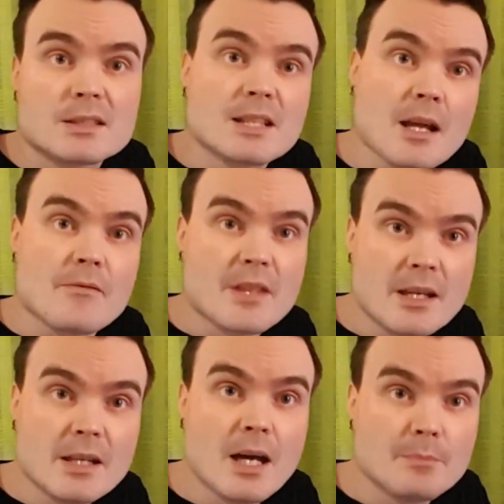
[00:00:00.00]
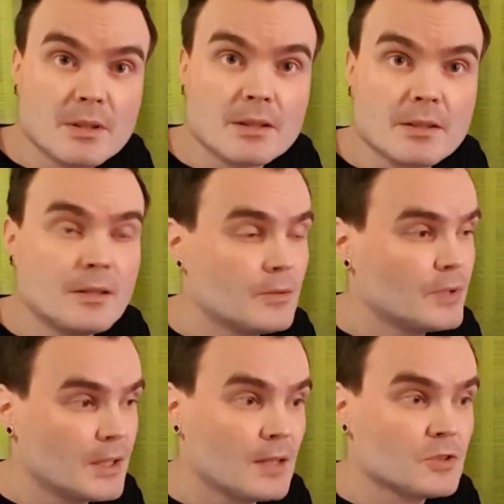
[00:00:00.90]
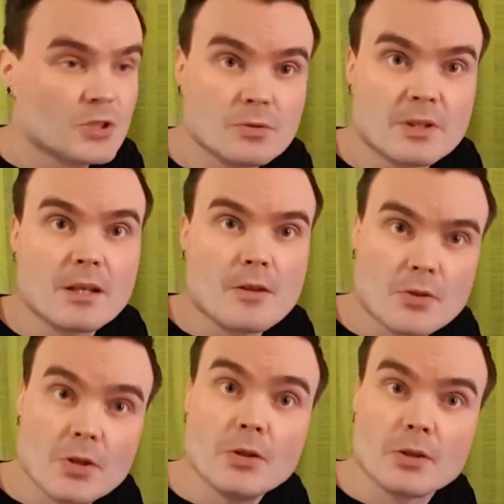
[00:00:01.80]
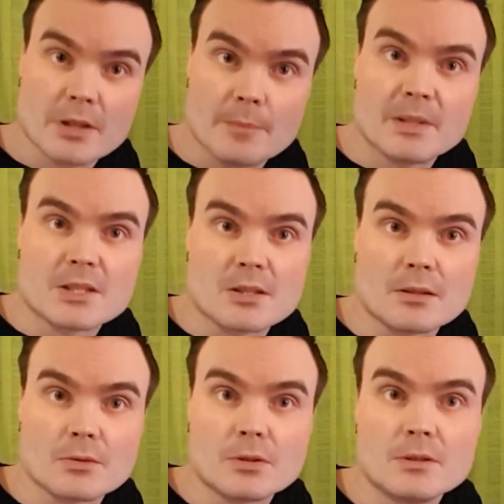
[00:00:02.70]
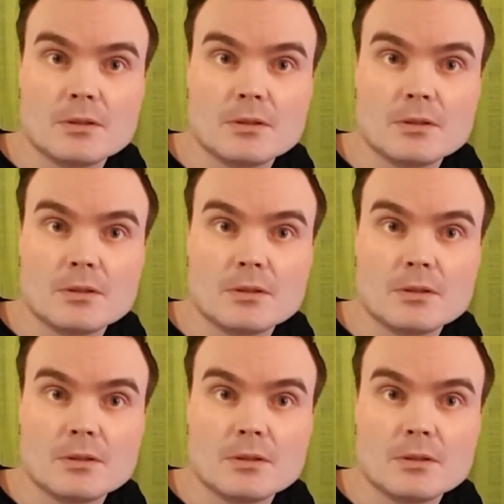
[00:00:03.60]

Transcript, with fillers: Same thing happened when I was shooting the third episode.